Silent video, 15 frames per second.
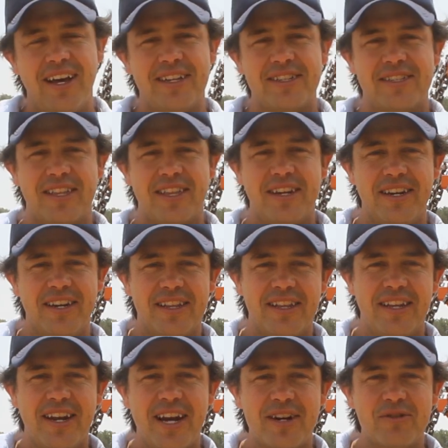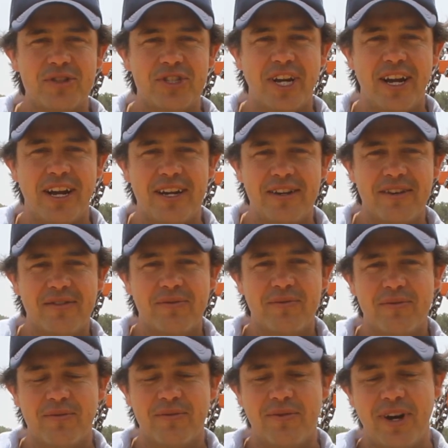So the Knuckle Chain
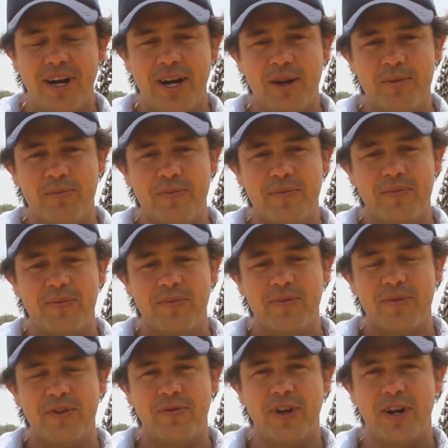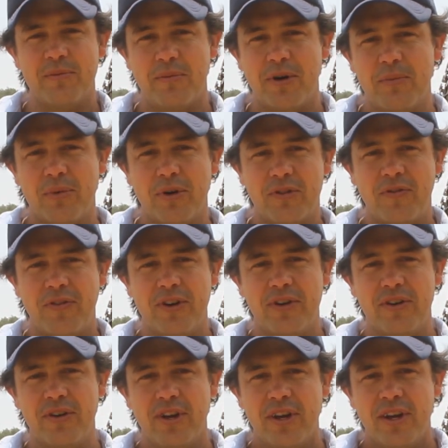developed by
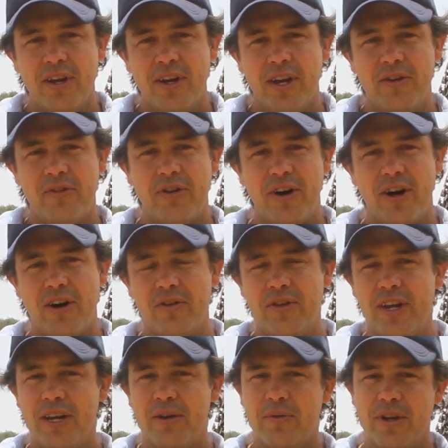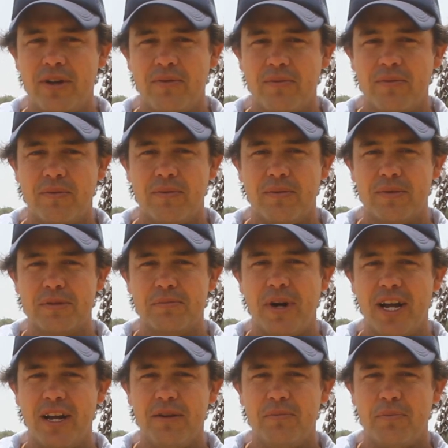BROOKFIELD and trialled here. His
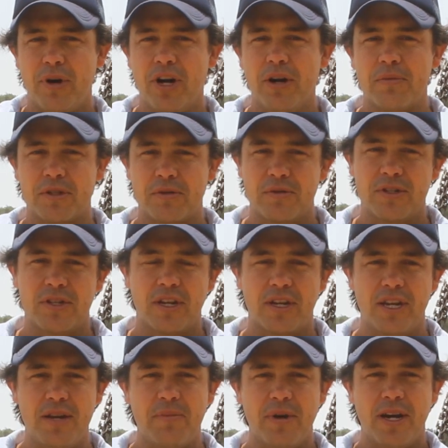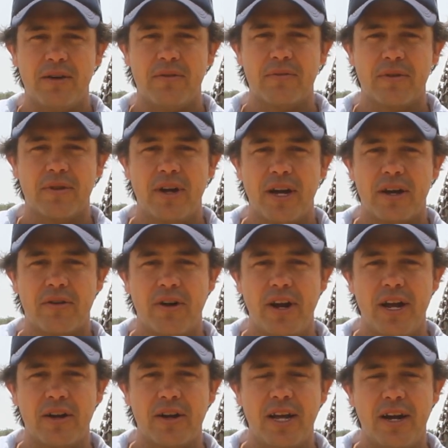main purpose was to keep our
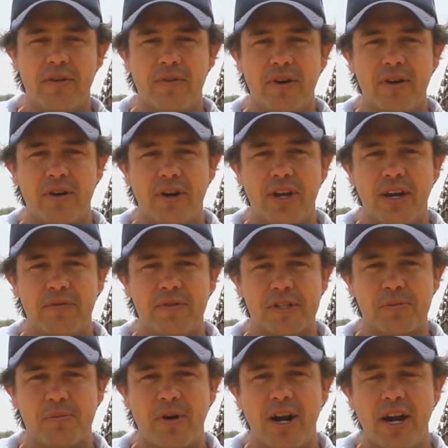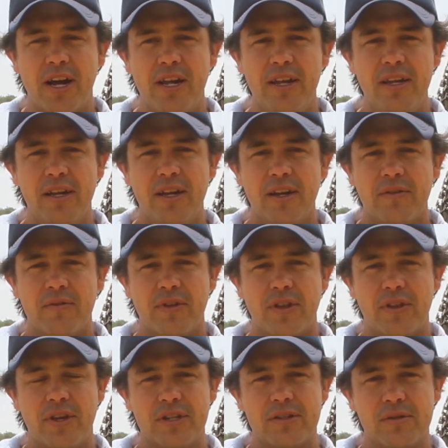ground cover and not have to spray for the
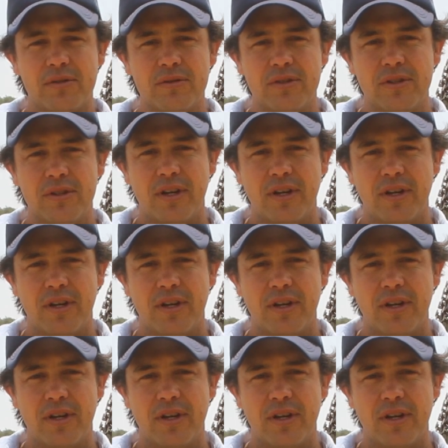thistles.